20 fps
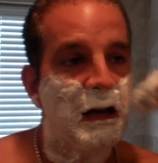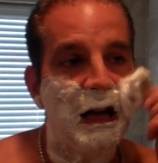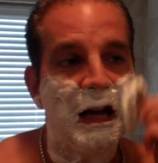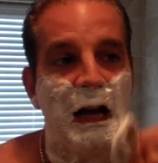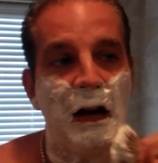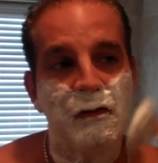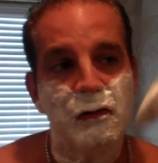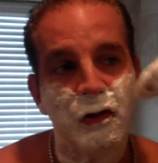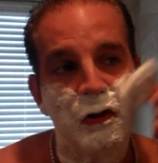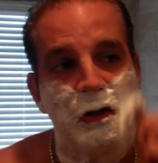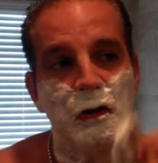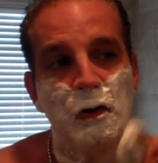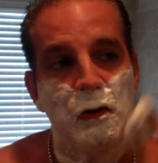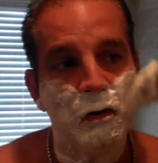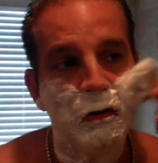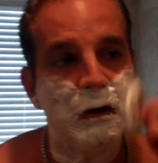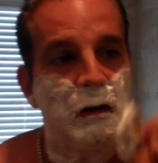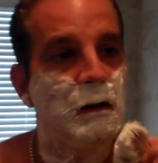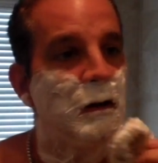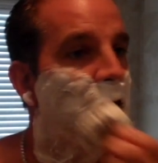after
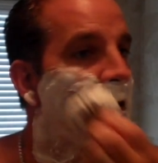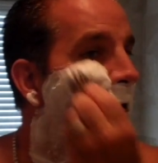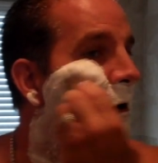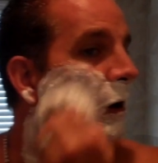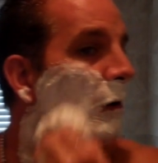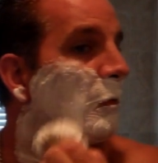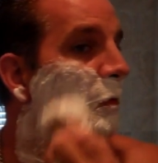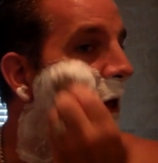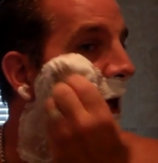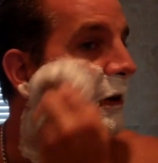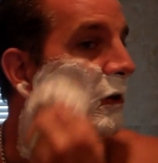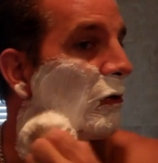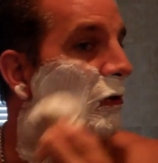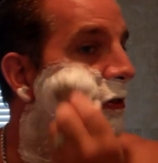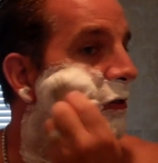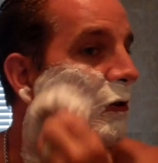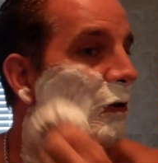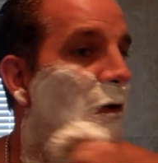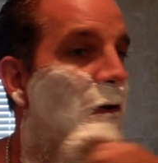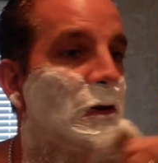you apply your
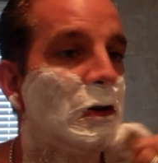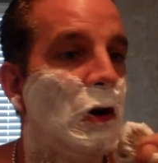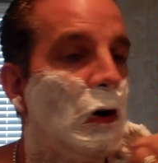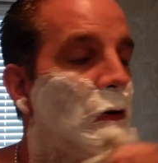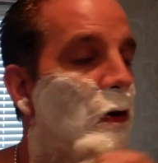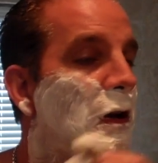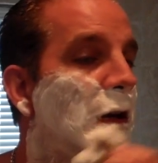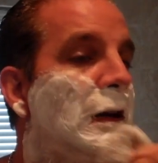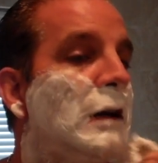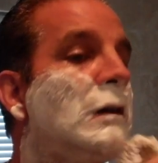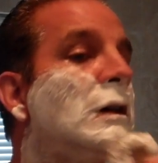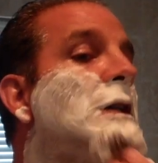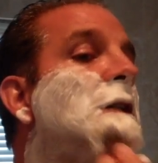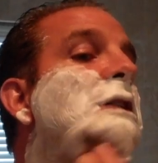third coating,